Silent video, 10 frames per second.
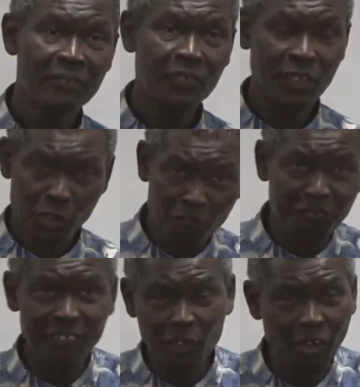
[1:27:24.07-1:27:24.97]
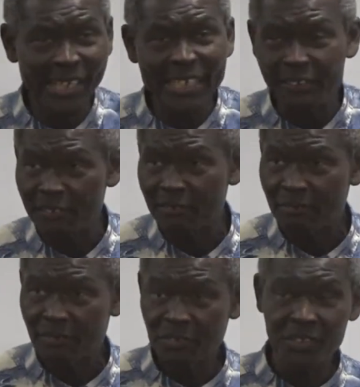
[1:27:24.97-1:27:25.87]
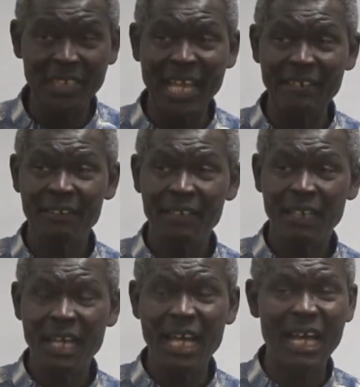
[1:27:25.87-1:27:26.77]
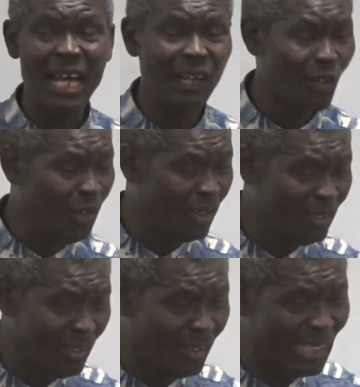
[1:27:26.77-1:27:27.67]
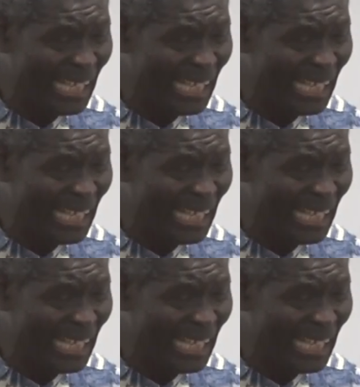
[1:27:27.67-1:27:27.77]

So don't eat. You see that? Lord,